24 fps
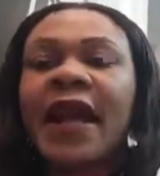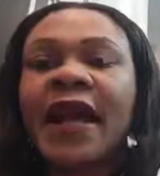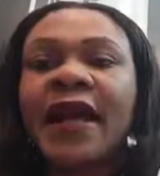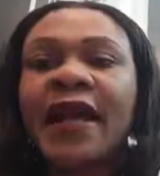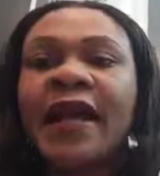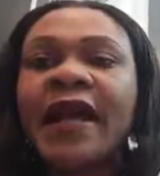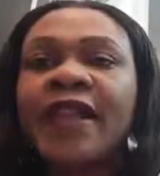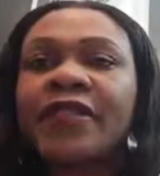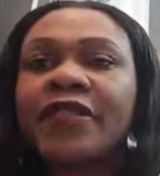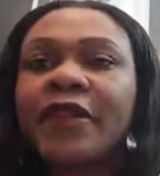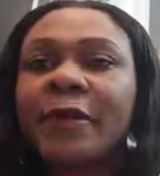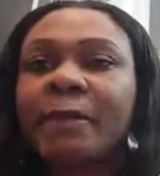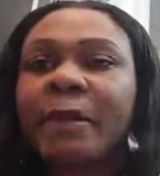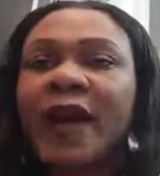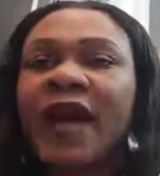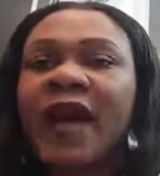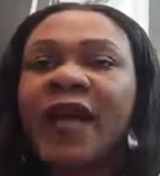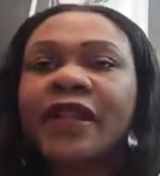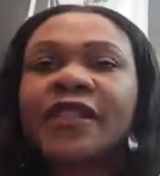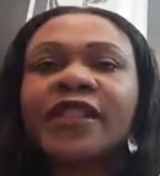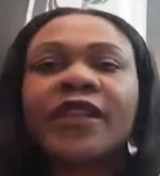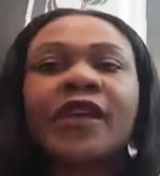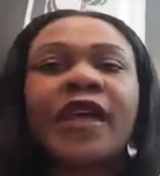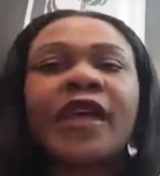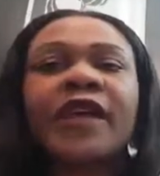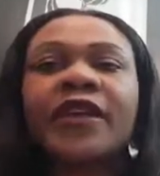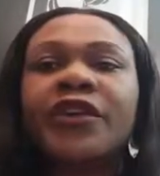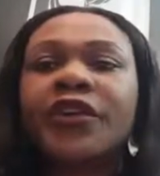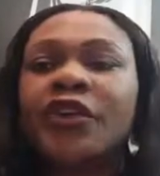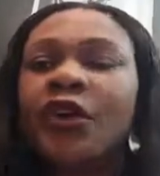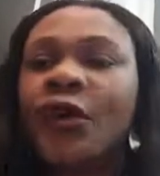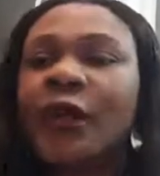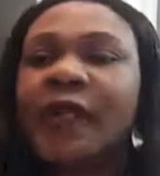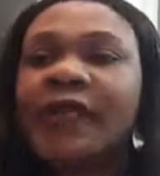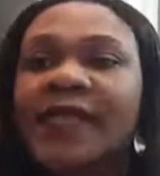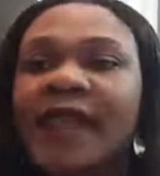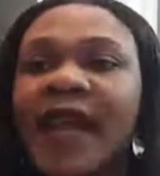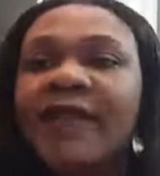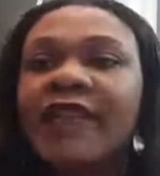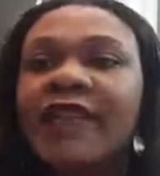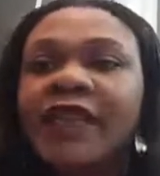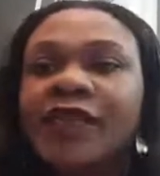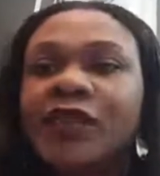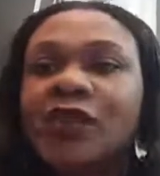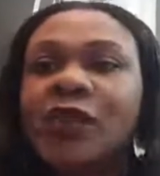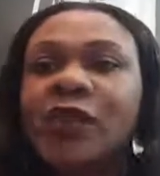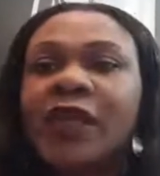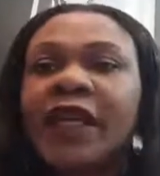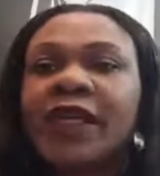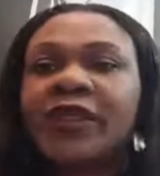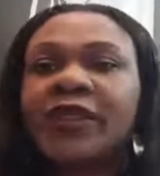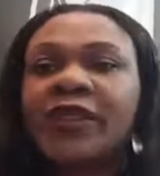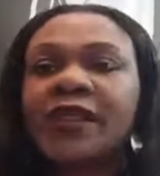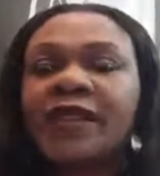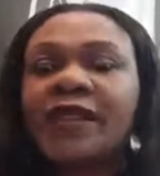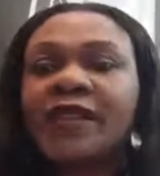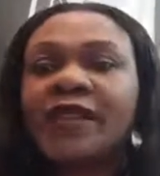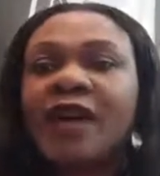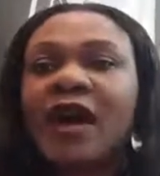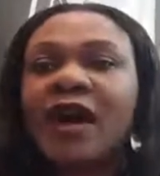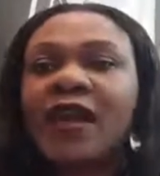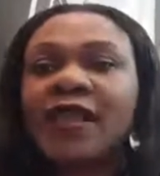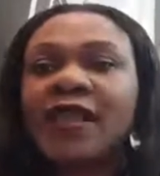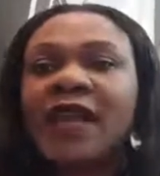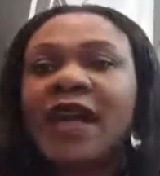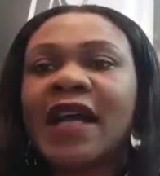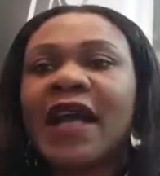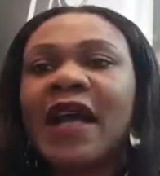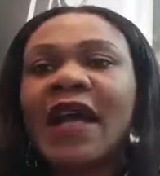in the past, it's never too late to start.